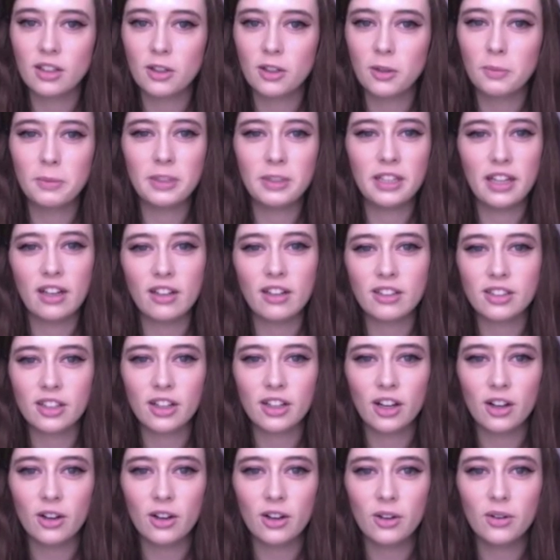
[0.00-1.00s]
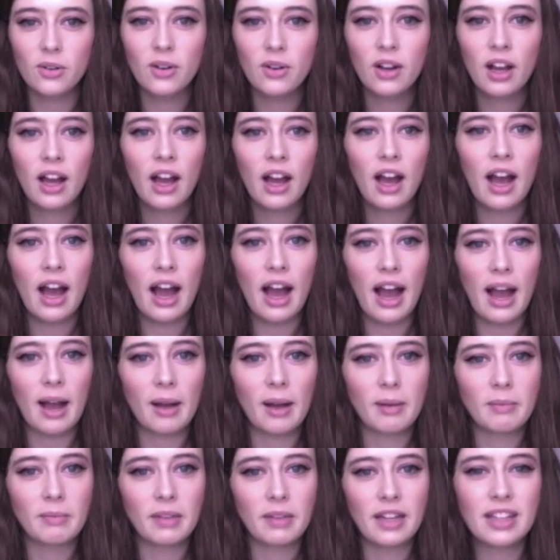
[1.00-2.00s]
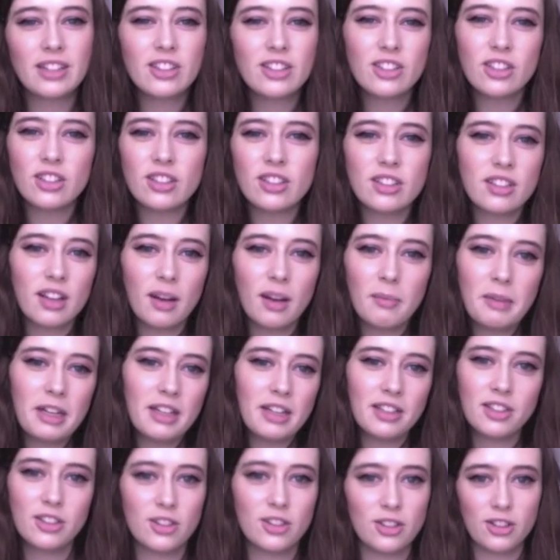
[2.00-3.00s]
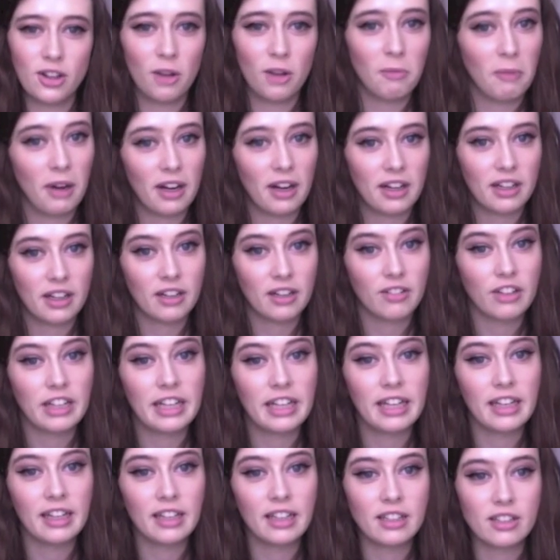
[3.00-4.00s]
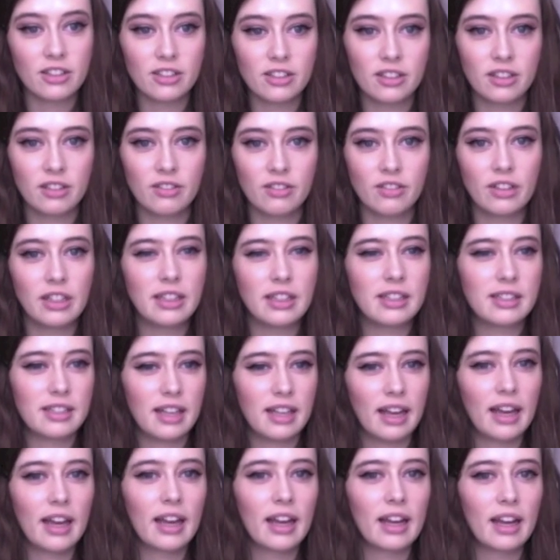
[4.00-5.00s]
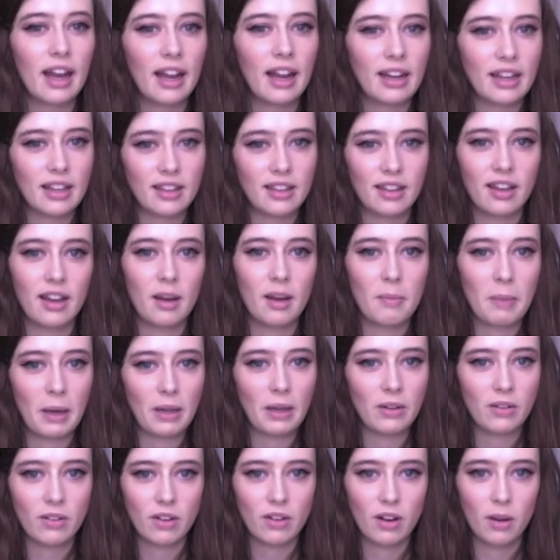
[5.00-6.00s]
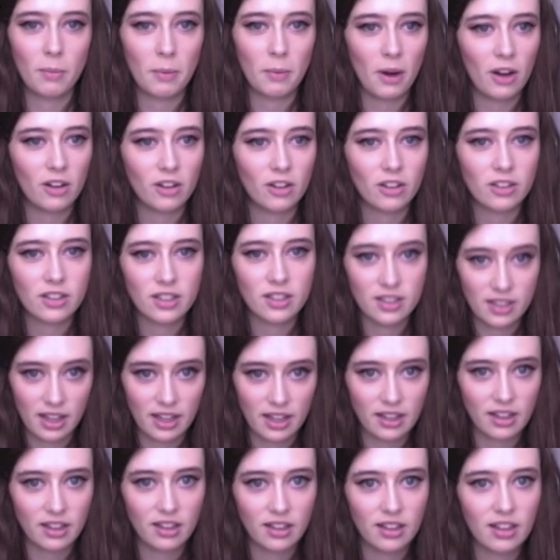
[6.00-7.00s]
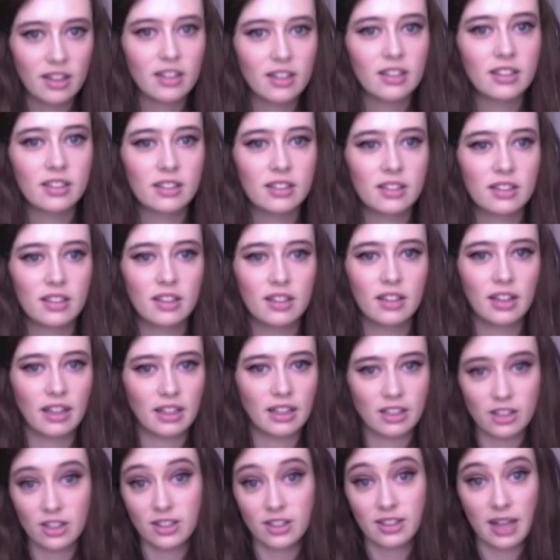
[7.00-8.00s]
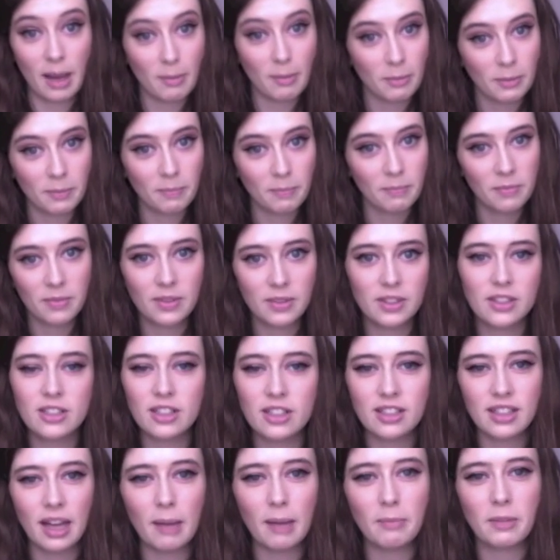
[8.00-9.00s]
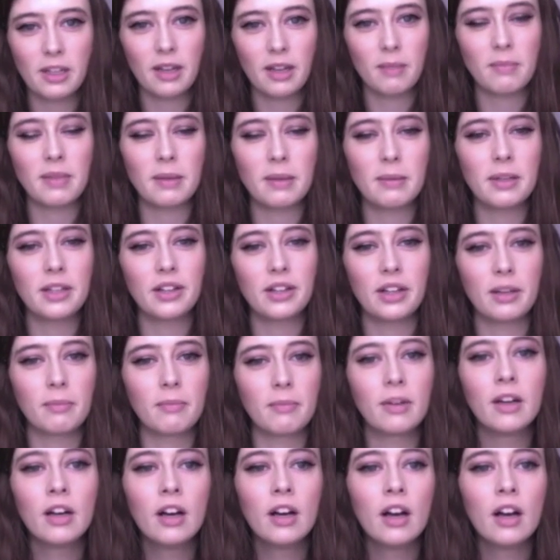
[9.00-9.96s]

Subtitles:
a couple of years ago. It's just, I mean, it's just all marketing really. It doesn't really say anything about a product to say that it is, like to slap the name BB cream